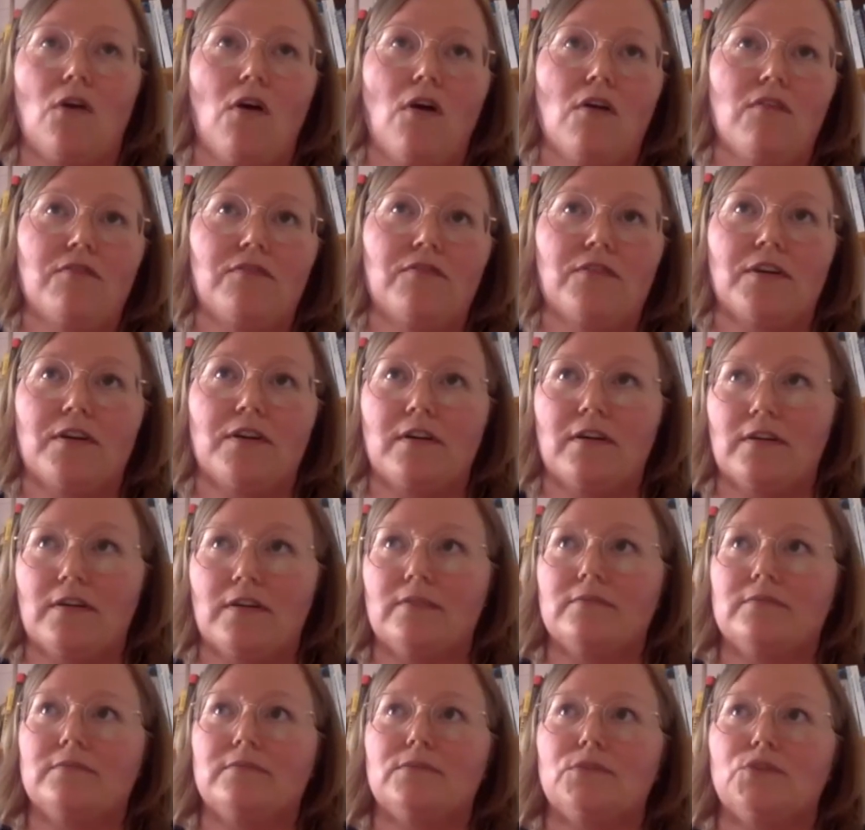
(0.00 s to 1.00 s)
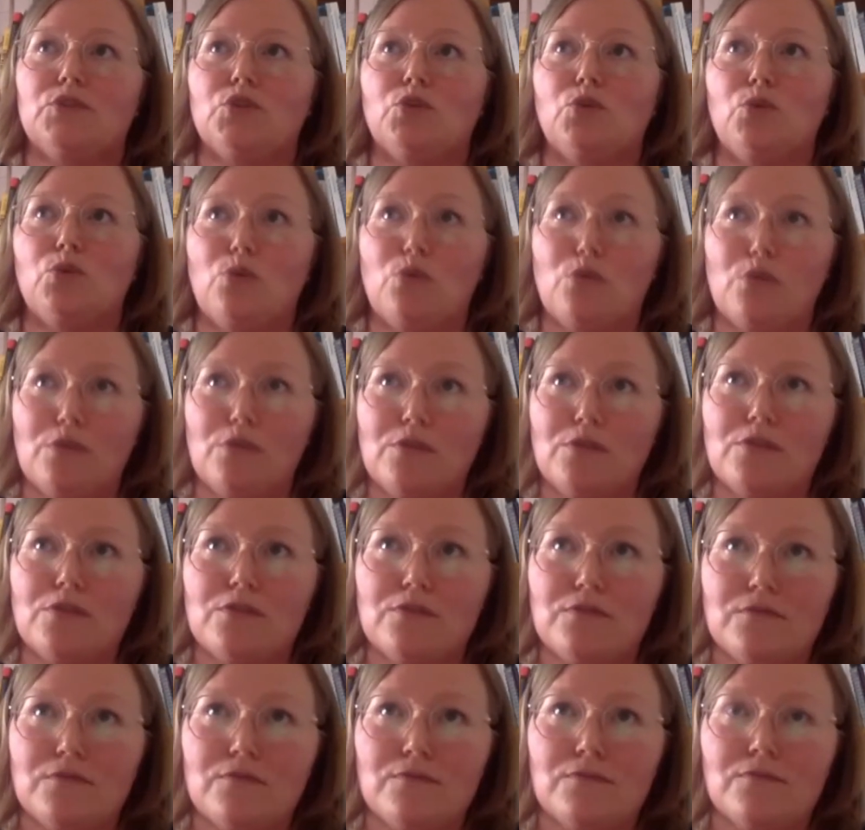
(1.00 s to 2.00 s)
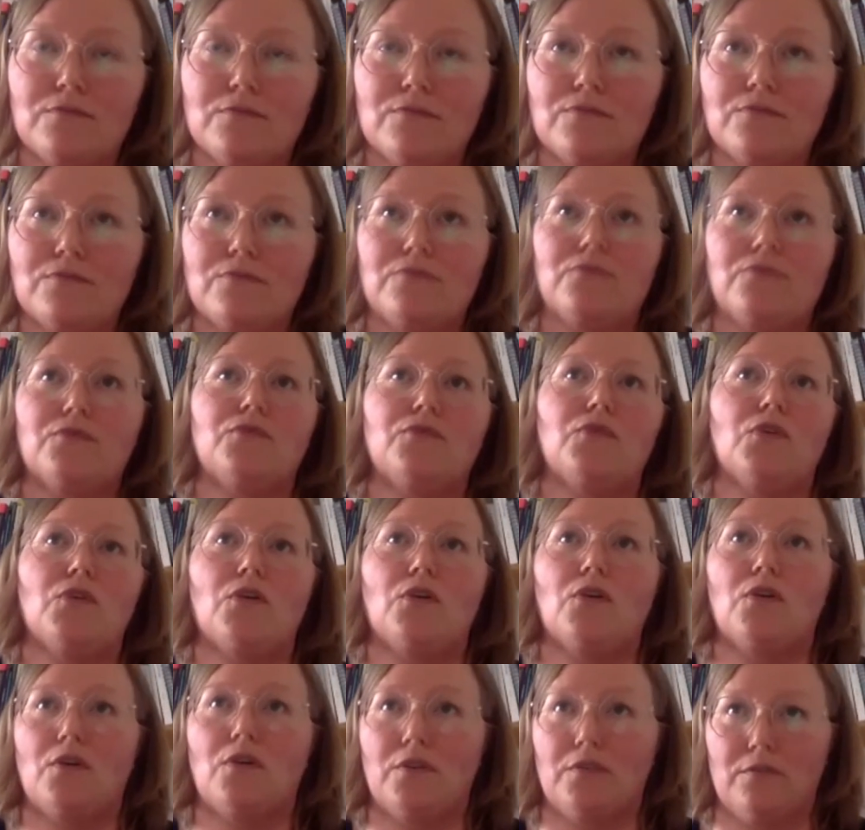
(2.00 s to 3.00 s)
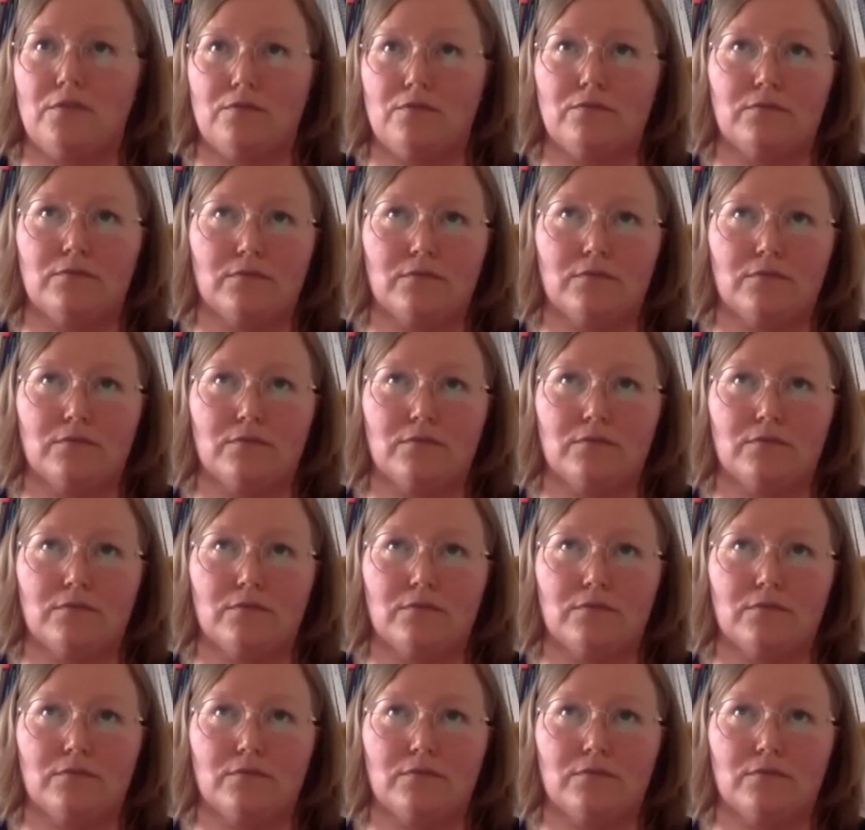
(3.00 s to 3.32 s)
offer tools for